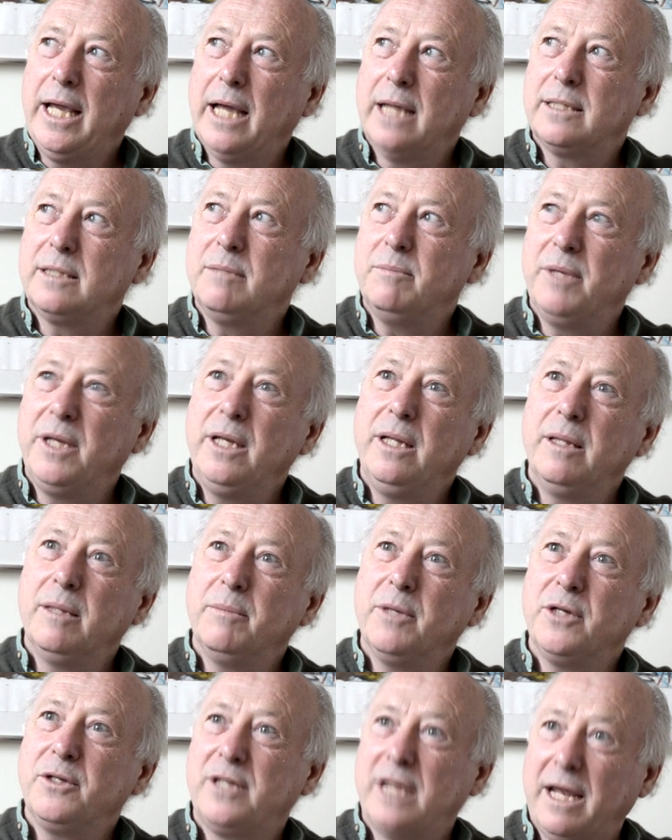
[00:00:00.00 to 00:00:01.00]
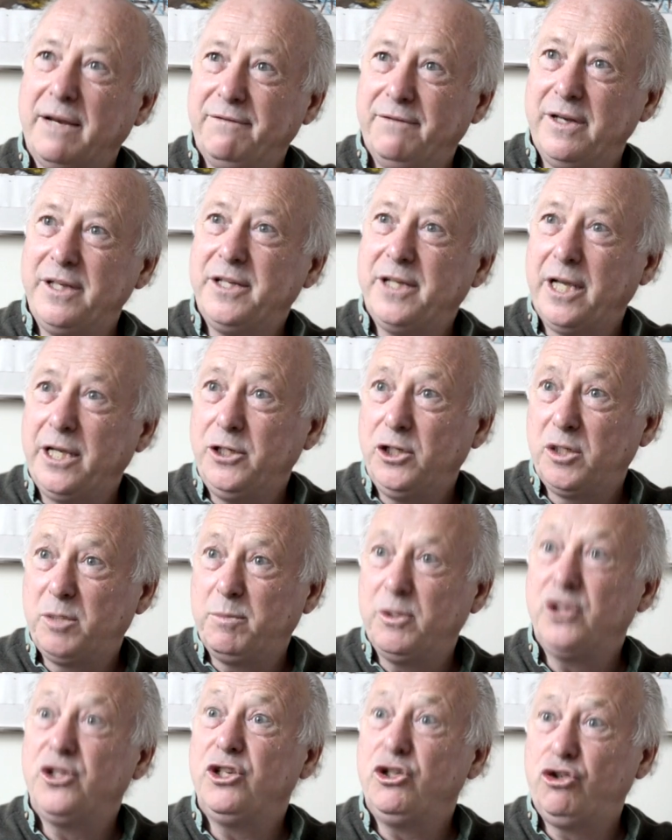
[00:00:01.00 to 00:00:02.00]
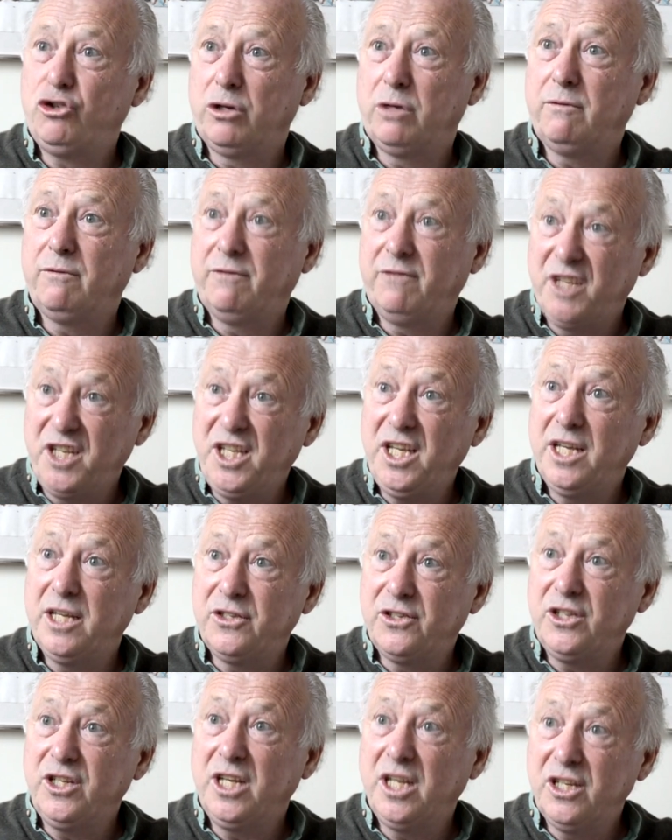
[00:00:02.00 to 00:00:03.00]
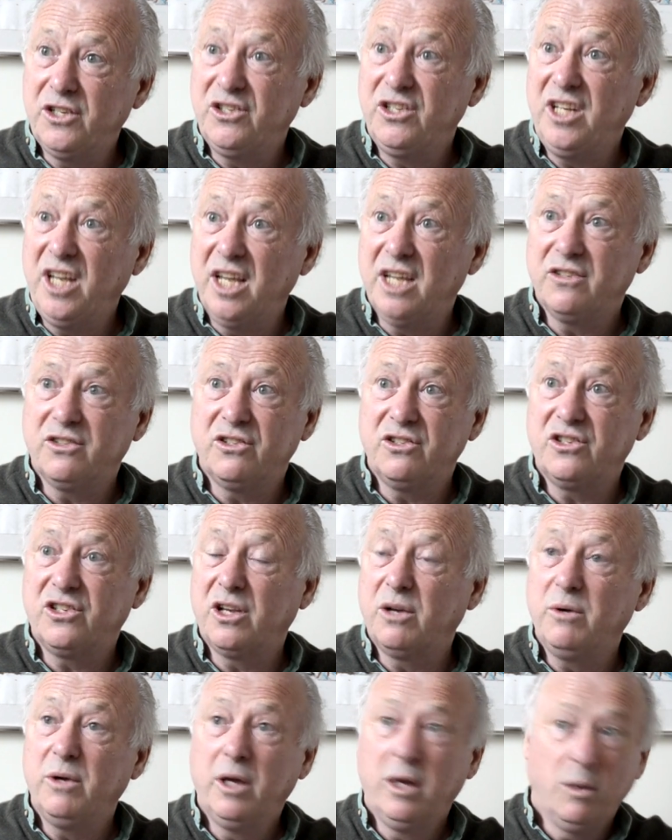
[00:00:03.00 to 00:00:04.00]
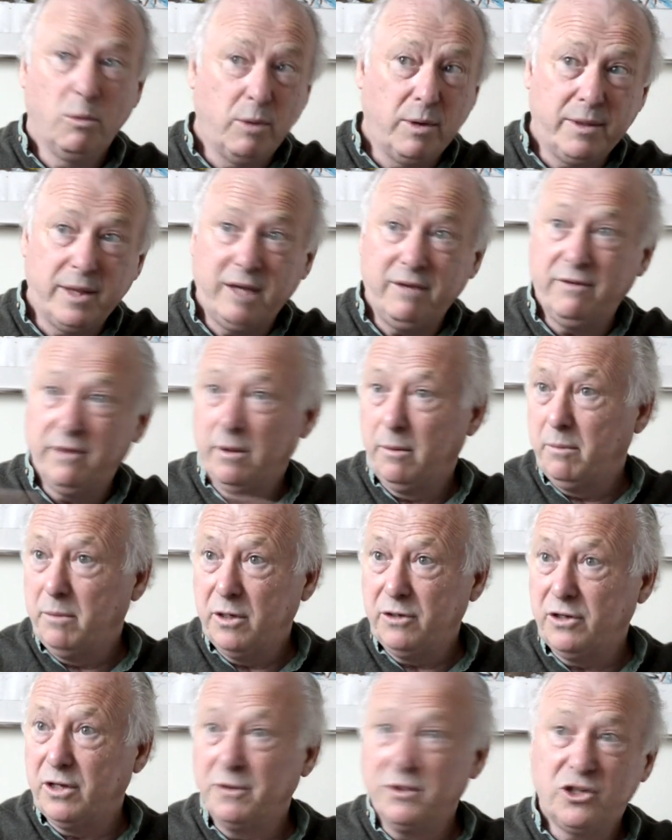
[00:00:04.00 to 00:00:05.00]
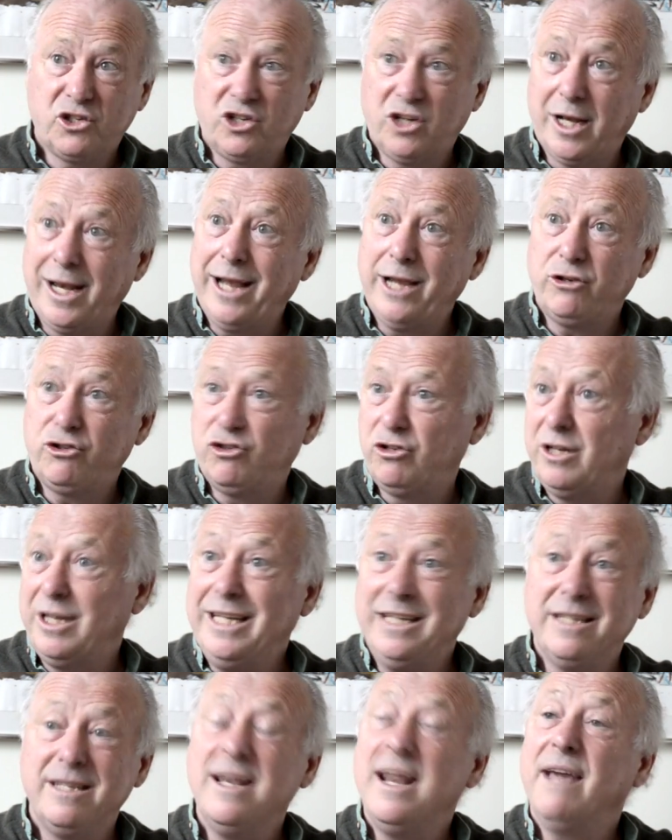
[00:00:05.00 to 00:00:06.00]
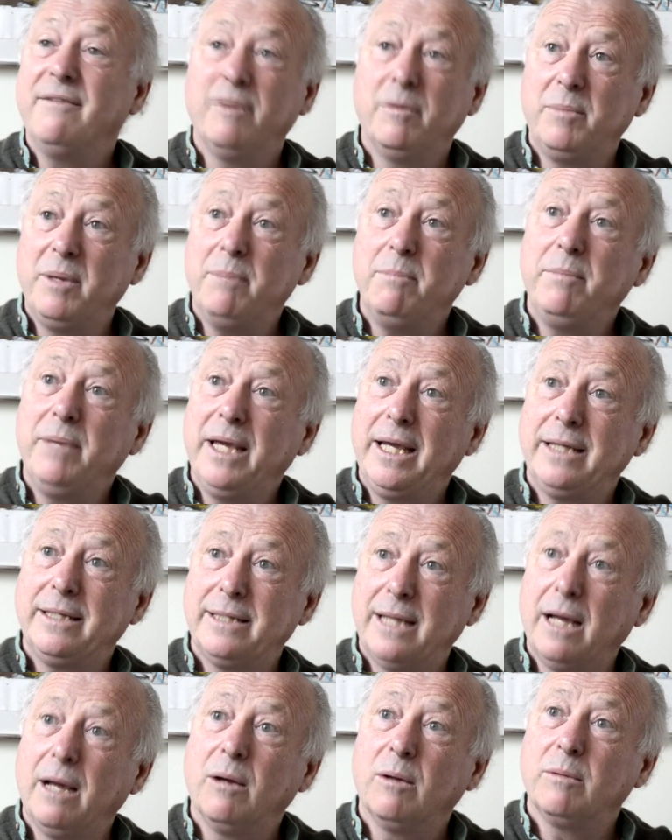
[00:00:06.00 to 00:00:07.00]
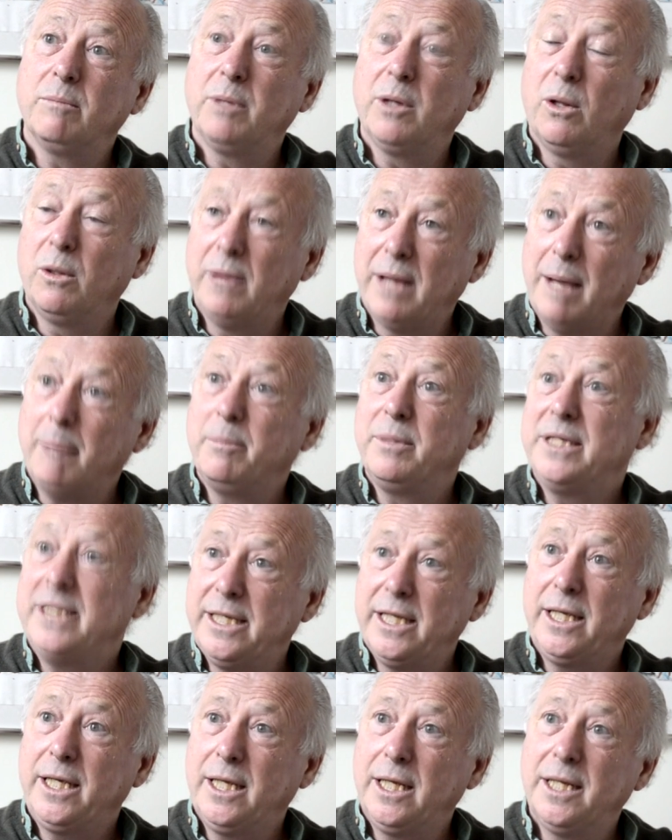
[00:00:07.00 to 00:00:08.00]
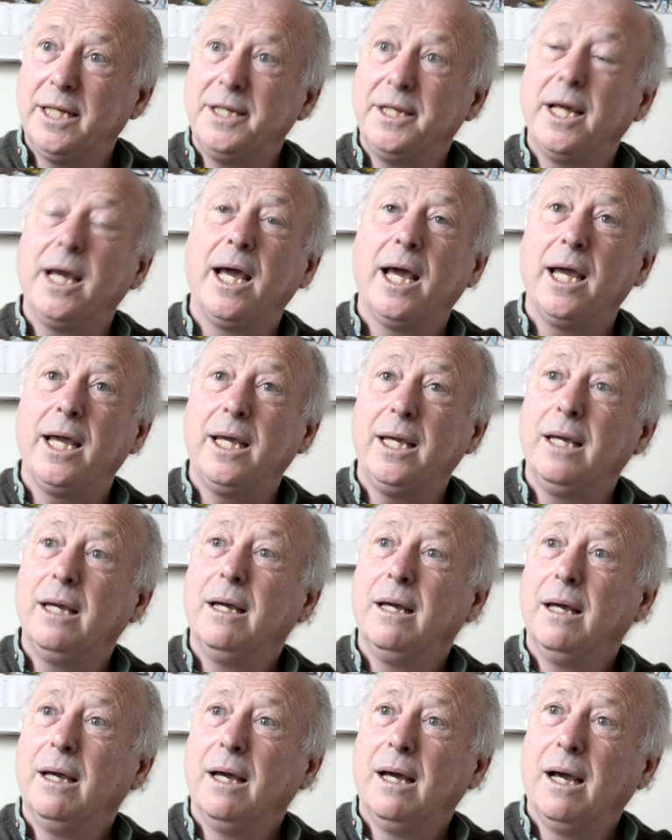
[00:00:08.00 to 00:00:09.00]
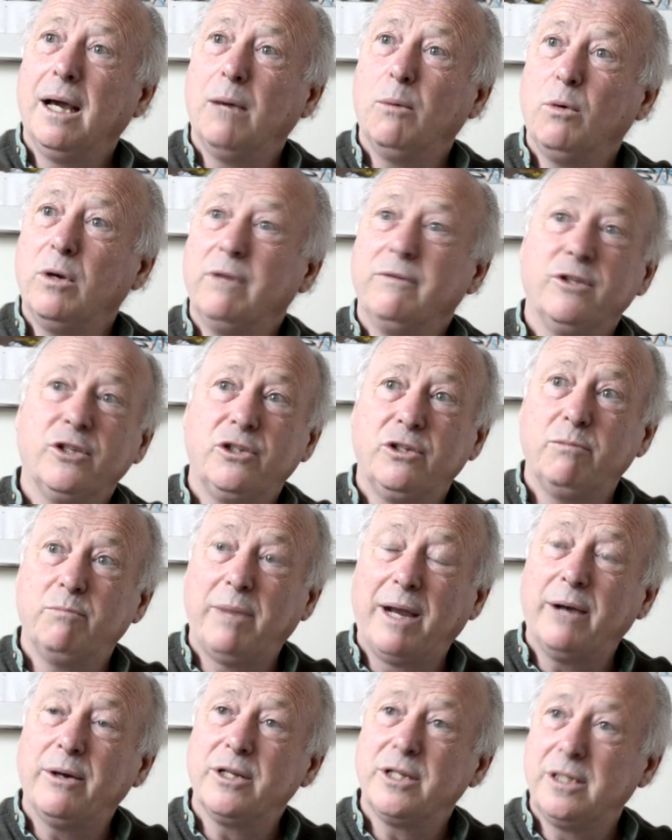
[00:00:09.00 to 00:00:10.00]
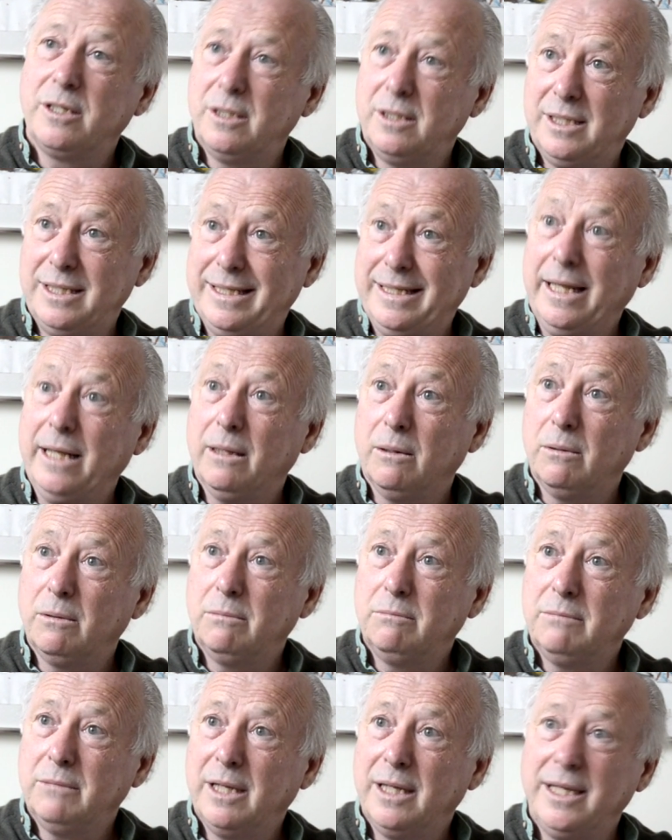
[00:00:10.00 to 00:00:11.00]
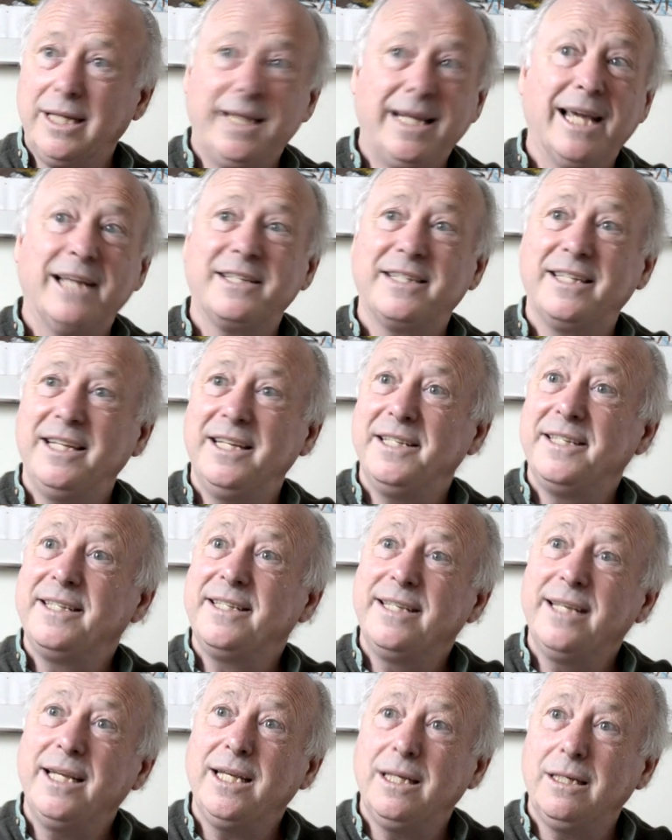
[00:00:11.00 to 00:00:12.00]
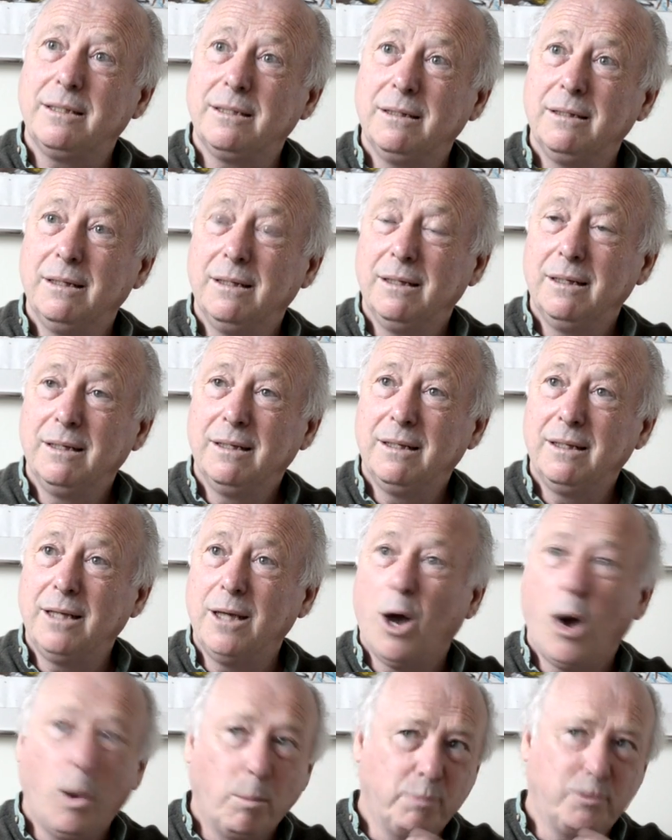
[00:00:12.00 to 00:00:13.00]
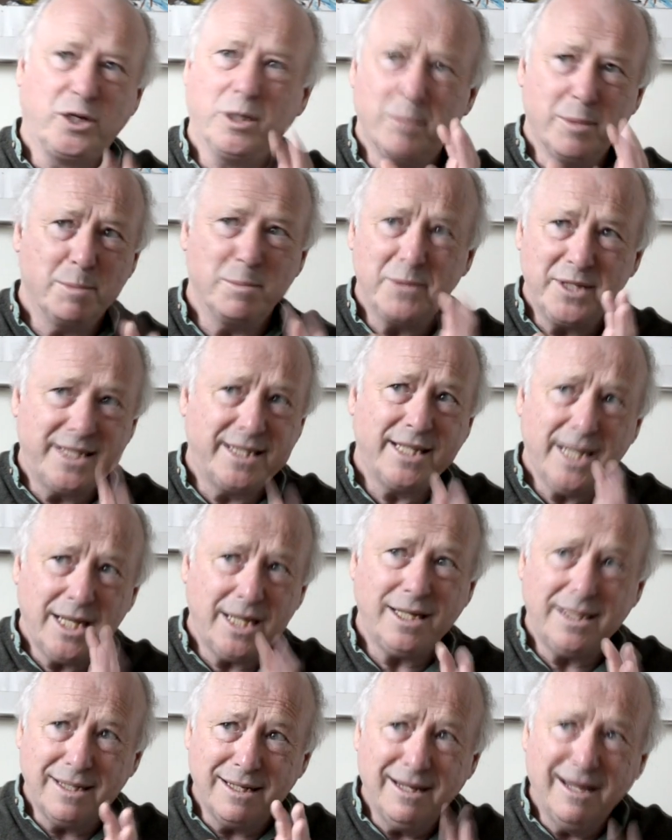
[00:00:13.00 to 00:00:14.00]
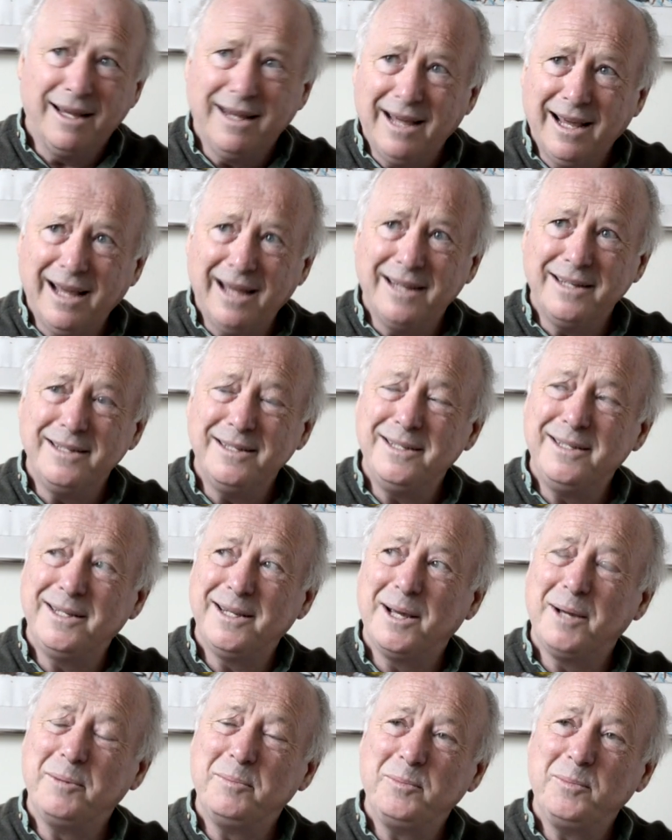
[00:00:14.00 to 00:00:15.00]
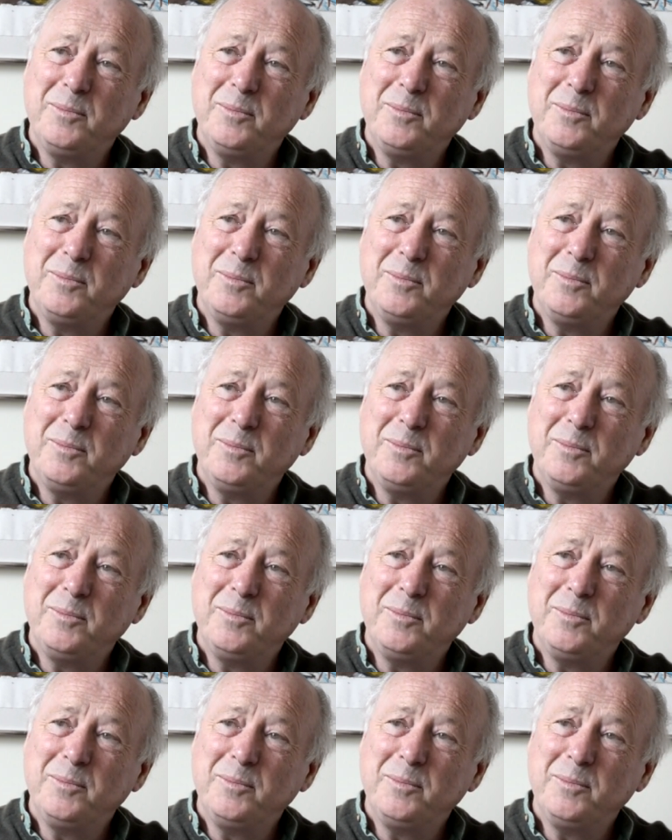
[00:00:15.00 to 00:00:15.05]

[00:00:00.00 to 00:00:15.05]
He hasn't been in the most advantageous position for years and years and years. And so when they've done the selection, he's never been picked out. But on that particular day, one of the barristers is ill, and he gets his seat, the optimum seat, and